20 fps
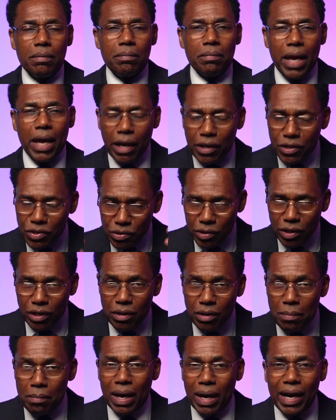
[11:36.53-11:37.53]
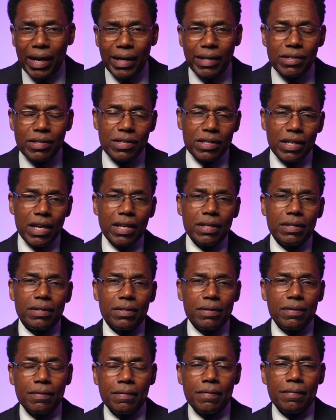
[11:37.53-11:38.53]
mastering your mindset,
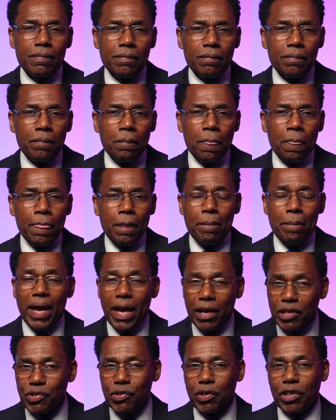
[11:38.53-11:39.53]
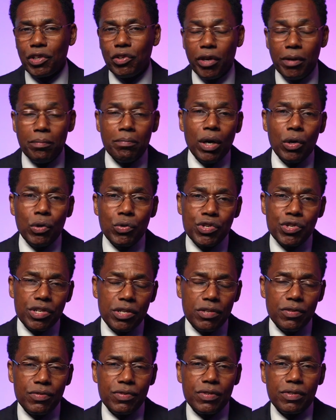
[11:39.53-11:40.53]
mastering your
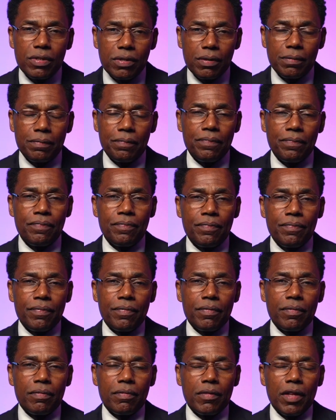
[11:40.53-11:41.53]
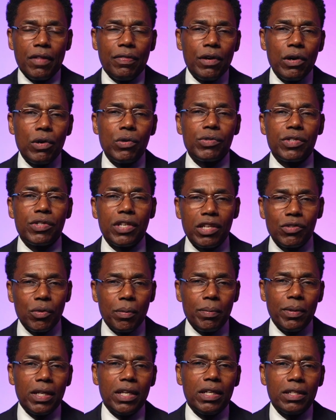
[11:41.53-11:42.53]
emotions. And those things
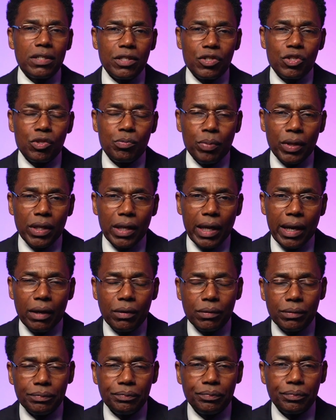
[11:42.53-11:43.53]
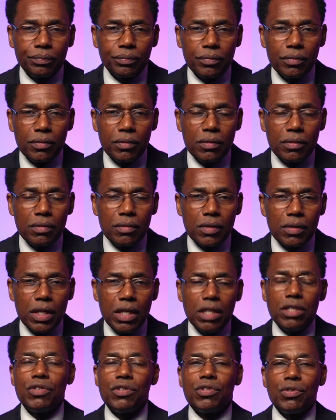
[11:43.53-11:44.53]
will begin to spill out
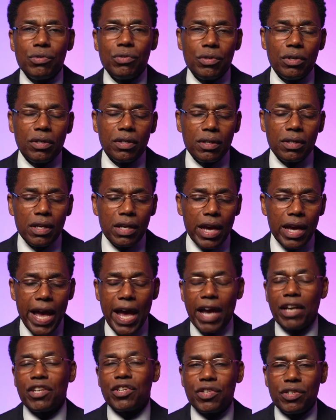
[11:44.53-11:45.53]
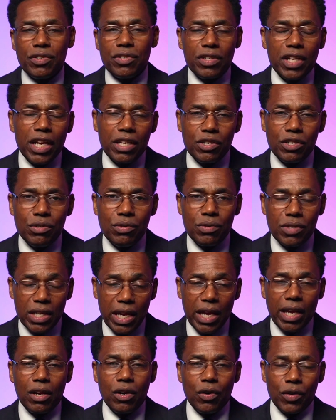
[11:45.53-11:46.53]
into the actions that you
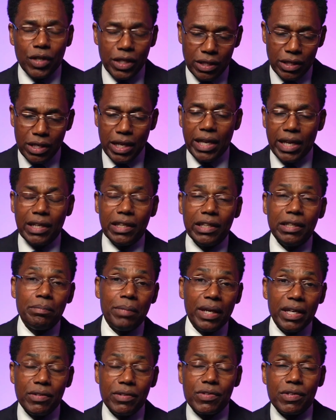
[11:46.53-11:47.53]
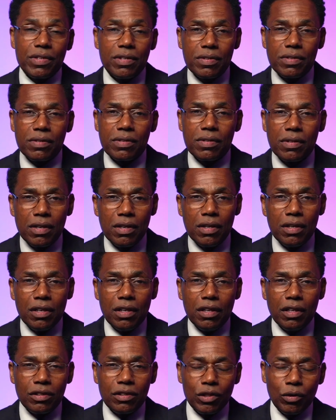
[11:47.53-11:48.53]
take on a daily basis.
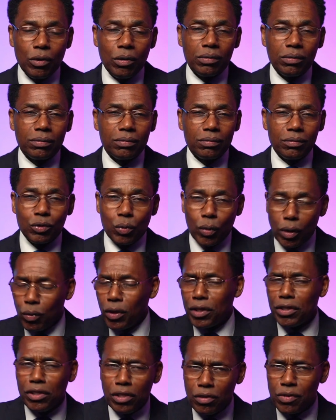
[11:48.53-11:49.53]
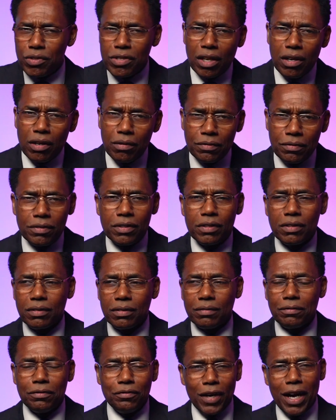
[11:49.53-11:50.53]
And so 21-year-old self,
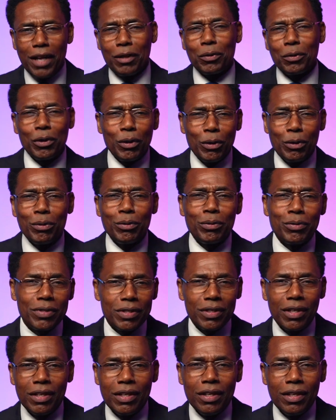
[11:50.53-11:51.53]
follow those